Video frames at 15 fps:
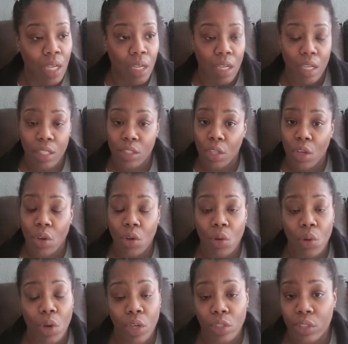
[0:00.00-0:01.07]
And
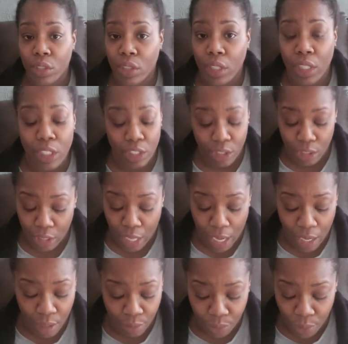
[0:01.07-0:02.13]
so her son is just not
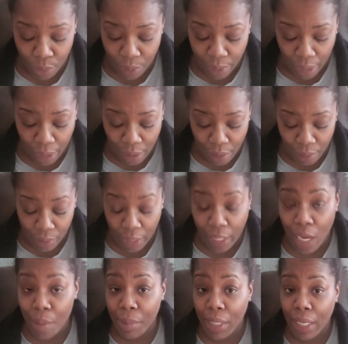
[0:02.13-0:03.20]
here for it, y'all. They
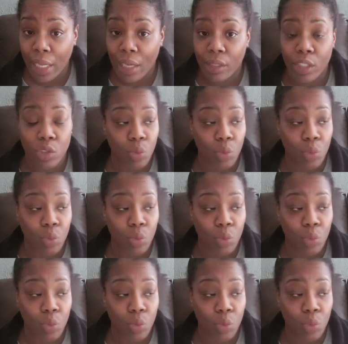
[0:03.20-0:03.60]
coming down this